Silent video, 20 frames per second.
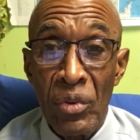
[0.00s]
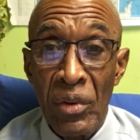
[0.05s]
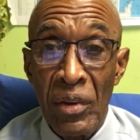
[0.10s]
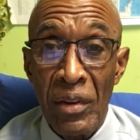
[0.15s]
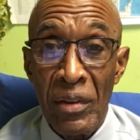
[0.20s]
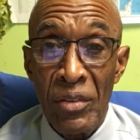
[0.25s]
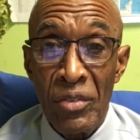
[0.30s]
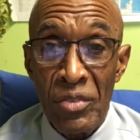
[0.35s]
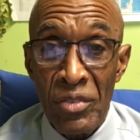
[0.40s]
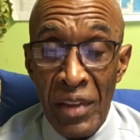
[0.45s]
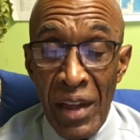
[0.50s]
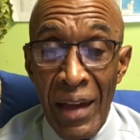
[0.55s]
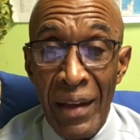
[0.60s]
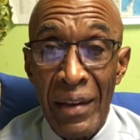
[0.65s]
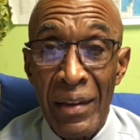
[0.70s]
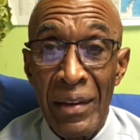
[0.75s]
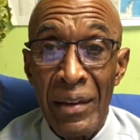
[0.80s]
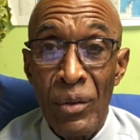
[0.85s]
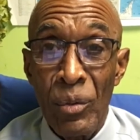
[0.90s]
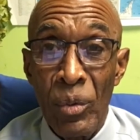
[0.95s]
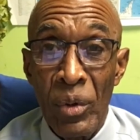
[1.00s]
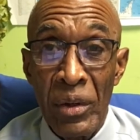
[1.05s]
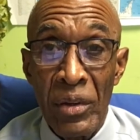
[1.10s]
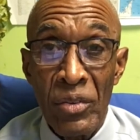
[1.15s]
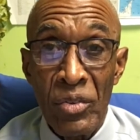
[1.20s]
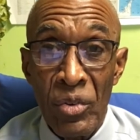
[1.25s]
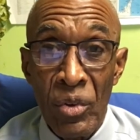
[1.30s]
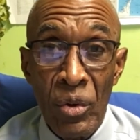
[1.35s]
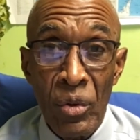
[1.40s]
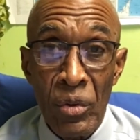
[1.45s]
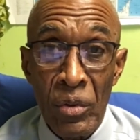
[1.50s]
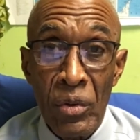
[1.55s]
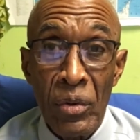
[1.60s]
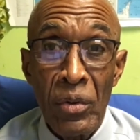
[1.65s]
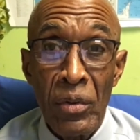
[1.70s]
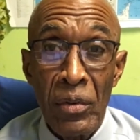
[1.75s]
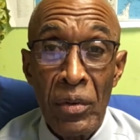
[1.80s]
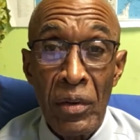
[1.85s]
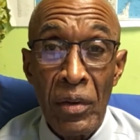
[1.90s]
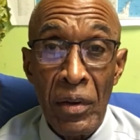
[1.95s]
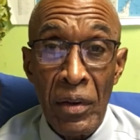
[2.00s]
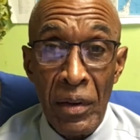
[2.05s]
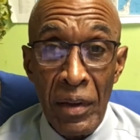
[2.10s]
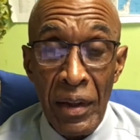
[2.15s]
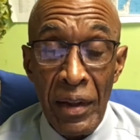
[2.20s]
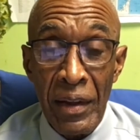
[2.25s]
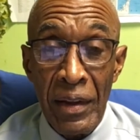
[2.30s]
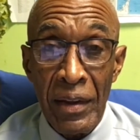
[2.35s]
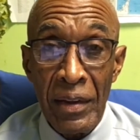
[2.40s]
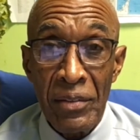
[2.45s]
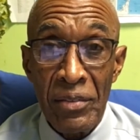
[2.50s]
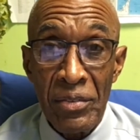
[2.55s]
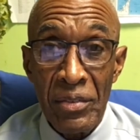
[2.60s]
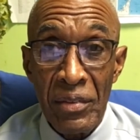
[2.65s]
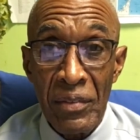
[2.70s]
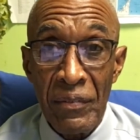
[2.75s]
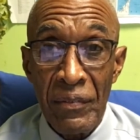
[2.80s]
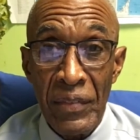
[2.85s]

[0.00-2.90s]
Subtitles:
exactly what is going on in our lives,